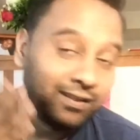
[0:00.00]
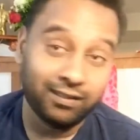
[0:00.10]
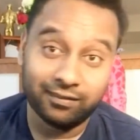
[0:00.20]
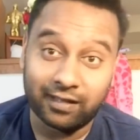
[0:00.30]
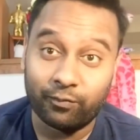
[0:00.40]

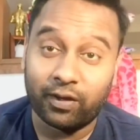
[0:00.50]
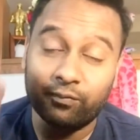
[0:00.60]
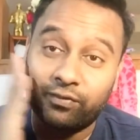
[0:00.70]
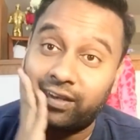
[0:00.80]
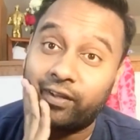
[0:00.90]
So
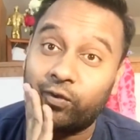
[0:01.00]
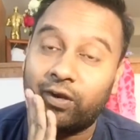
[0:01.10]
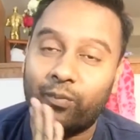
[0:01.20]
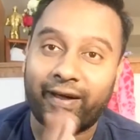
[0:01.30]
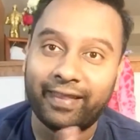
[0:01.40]
I'm feeling good
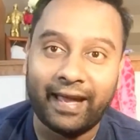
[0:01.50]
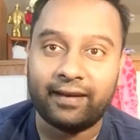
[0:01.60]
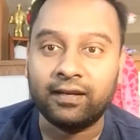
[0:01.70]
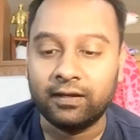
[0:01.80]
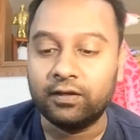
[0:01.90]
about
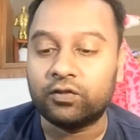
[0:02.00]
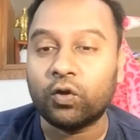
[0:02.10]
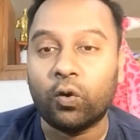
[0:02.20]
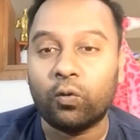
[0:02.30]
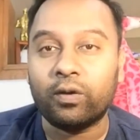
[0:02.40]
that.
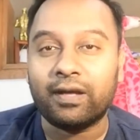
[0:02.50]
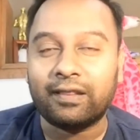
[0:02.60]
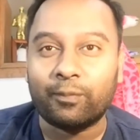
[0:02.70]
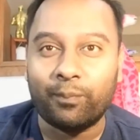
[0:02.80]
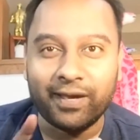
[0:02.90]
So
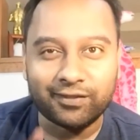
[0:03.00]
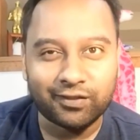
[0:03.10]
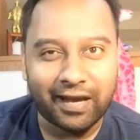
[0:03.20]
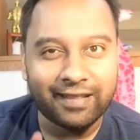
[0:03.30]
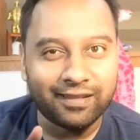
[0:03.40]
the best,
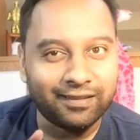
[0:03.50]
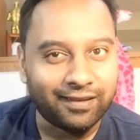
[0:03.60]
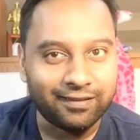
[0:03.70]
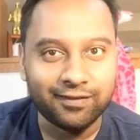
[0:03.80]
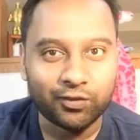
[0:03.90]
I think the
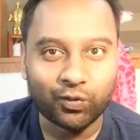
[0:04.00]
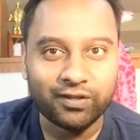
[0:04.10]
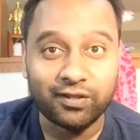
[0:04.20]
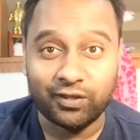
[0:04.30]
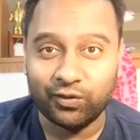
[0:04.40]
easiest way
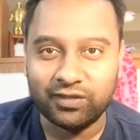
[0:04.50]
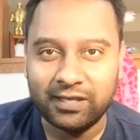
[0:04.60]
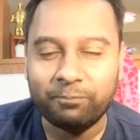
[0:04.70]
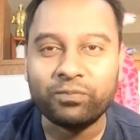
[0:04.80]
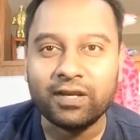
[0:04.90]
to use
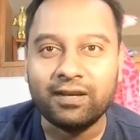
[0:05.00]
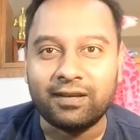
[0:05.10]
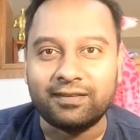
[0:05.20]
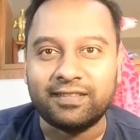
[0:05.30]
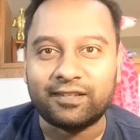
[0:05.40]
it,
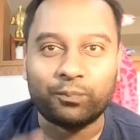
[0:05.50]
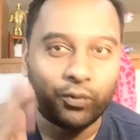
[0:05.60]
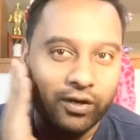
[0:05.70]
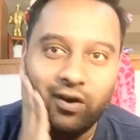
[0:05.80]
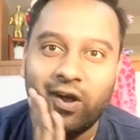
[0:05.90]
just
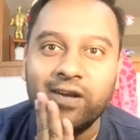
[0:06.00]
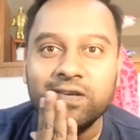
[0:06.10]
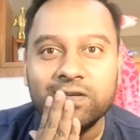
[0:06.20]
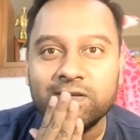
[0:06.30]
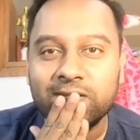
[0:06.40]
put it on
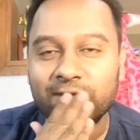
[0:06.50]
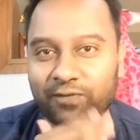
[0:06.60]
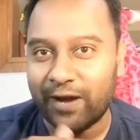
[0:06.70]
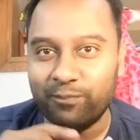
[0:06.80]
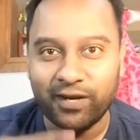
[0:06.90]

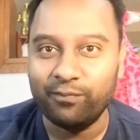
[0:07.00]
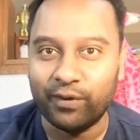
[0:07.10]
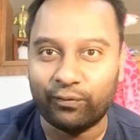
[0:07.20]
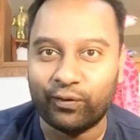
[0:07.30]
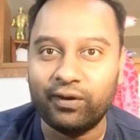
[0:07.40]
5 minutes
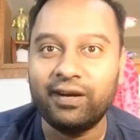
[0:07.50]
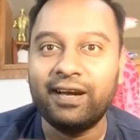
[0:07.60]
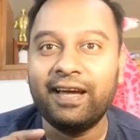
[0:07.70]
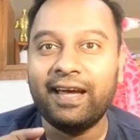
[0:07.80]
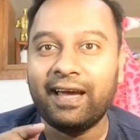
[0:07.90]
before
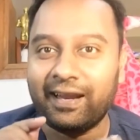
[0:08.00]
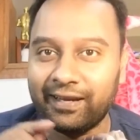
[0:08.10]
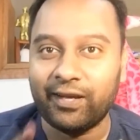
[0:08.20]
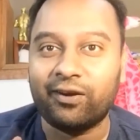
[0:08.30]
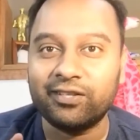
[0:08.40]
and
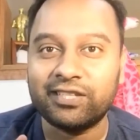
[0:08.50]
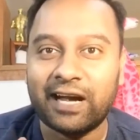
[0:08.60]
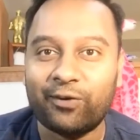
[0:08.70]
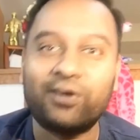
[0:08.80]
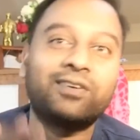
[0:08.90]
get on
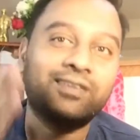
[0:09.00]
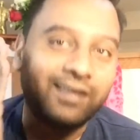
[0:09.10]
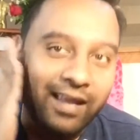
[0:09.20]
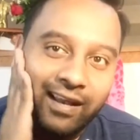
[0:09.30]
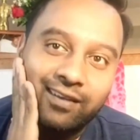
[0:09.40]
shower
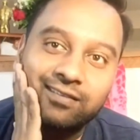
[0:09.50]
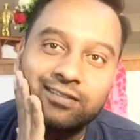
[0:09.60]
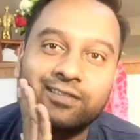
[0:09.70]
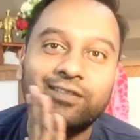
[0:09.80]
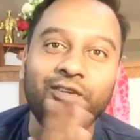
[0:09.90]
and
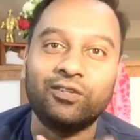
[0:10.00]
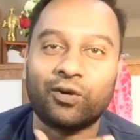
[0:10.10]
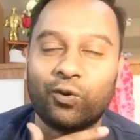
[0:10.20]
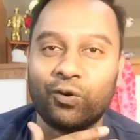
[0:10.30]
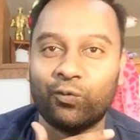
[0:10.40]
just use the
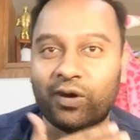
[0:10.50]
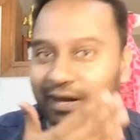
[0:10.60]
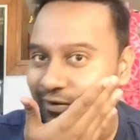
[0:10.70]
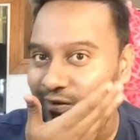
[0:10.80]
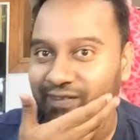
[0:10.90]
cold
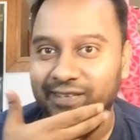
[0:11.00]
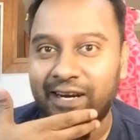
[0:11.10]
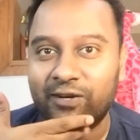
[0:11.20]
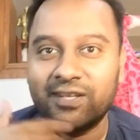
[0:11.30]
water, rinse it out.